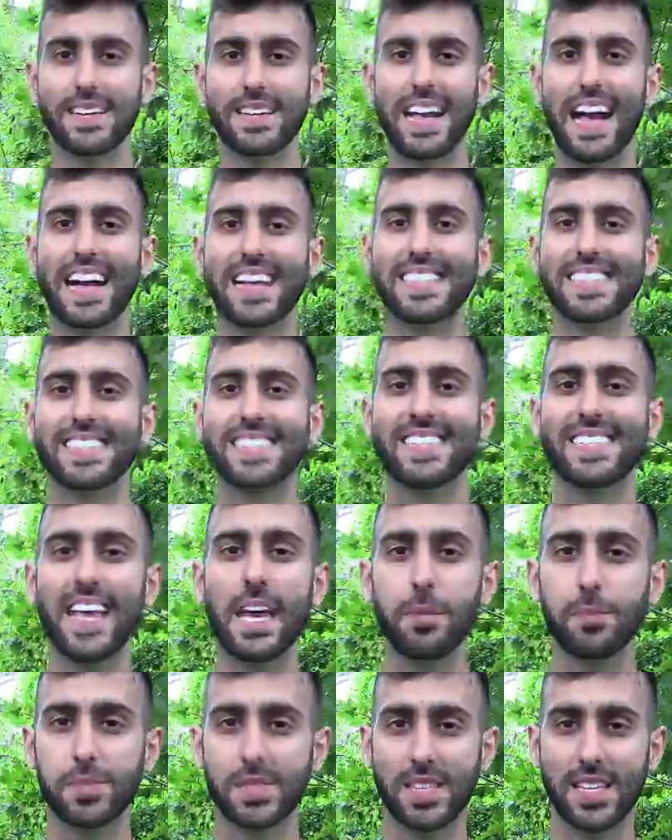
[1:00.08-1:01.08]

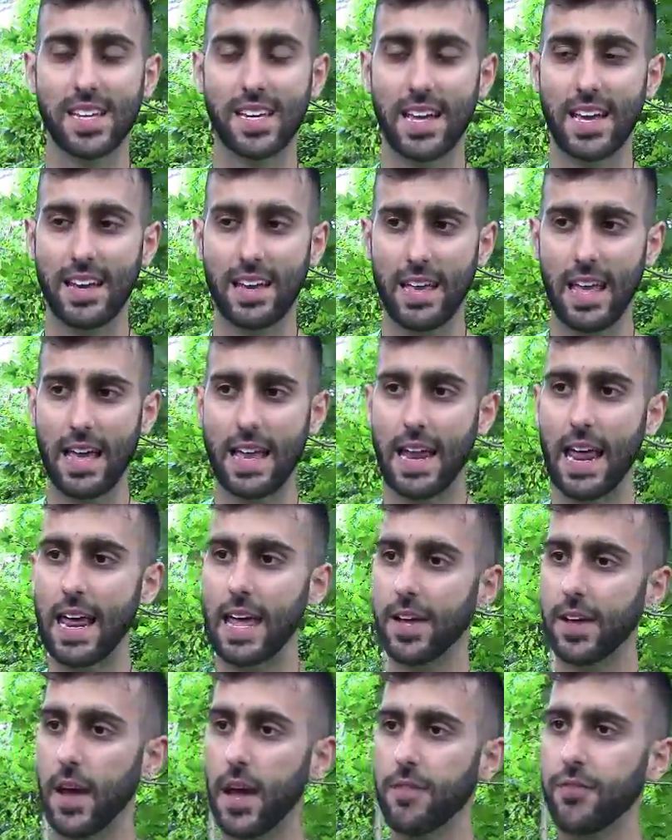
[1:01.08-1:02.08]
accept it? And
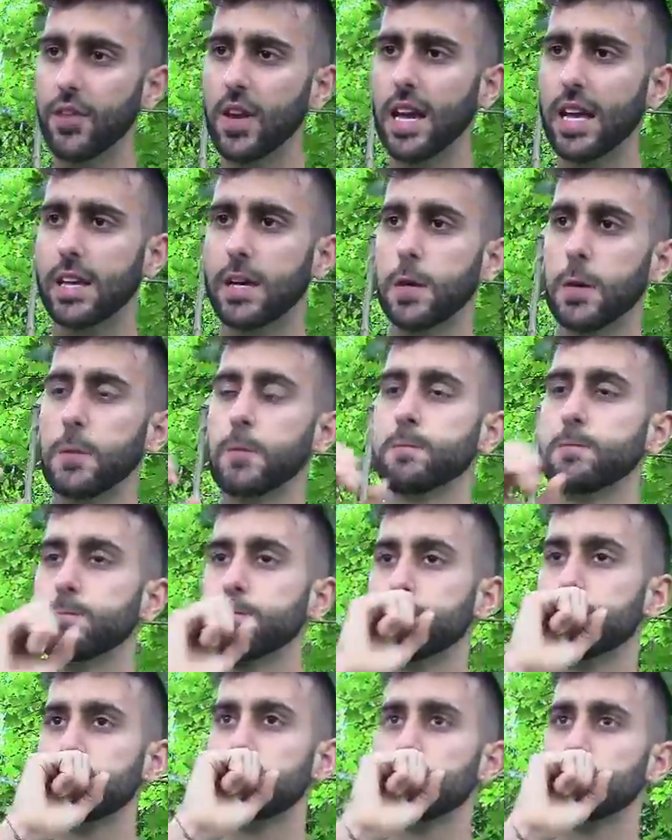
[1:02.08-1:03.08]
I feel like
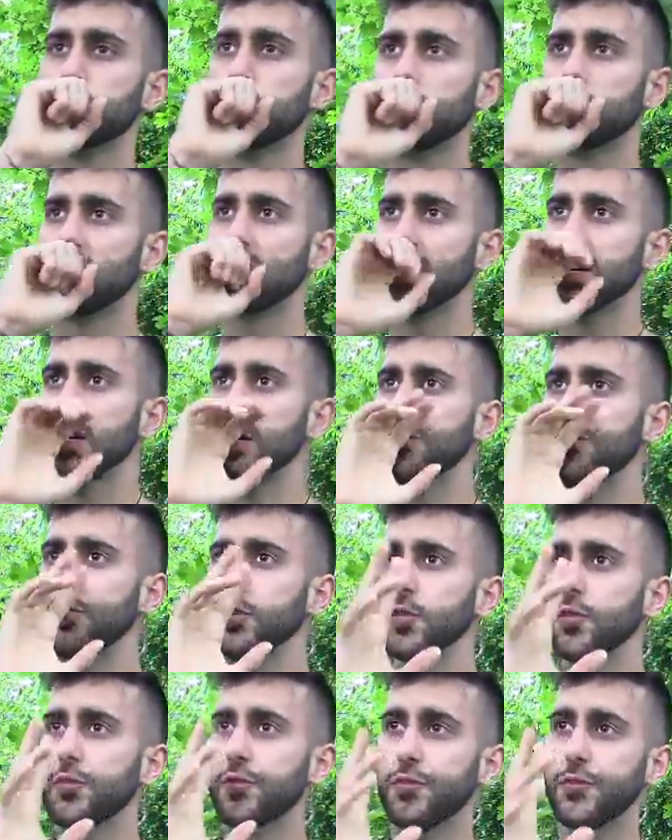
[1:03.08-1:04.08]
if
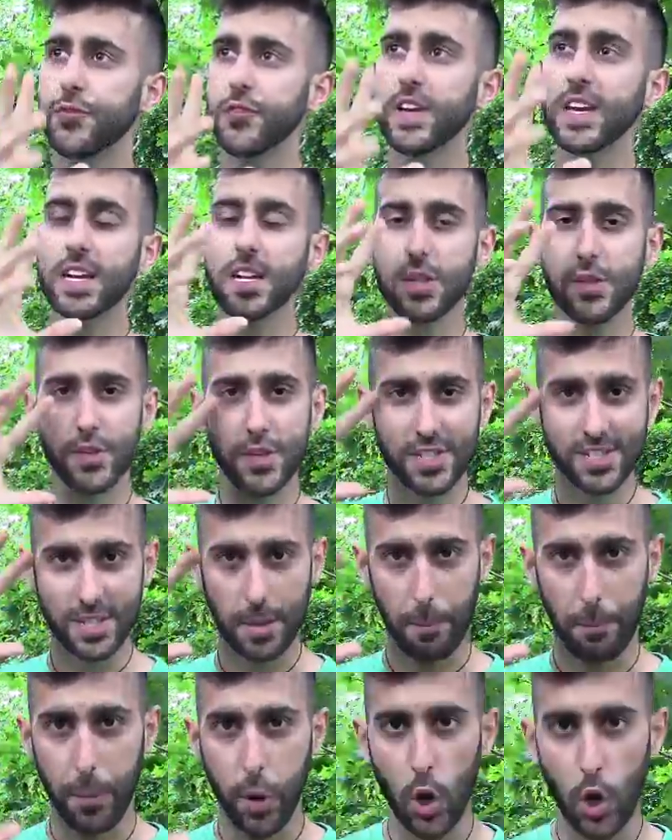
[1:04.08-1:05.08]
you feel there's a
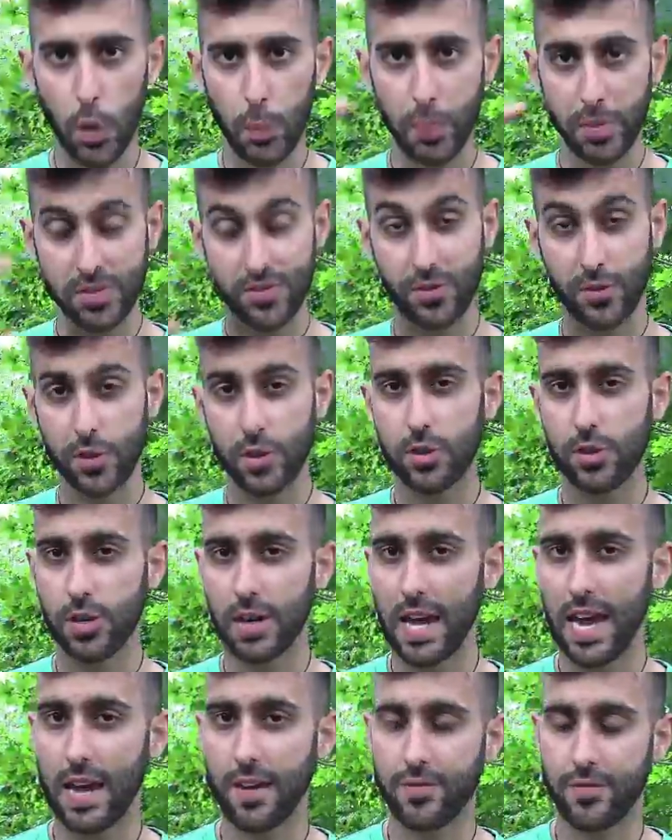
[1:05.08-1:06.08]
purpose for your
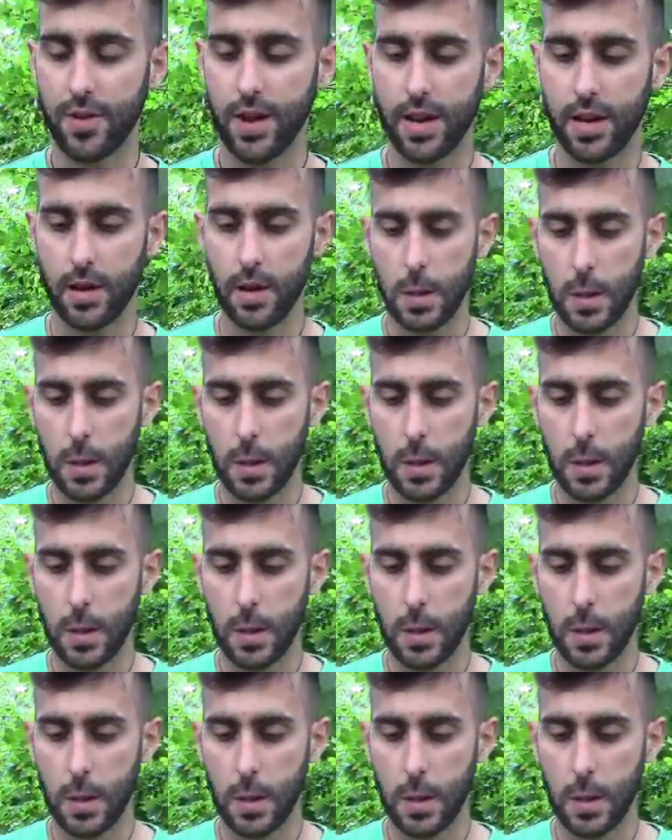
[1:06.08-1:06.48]
life, right,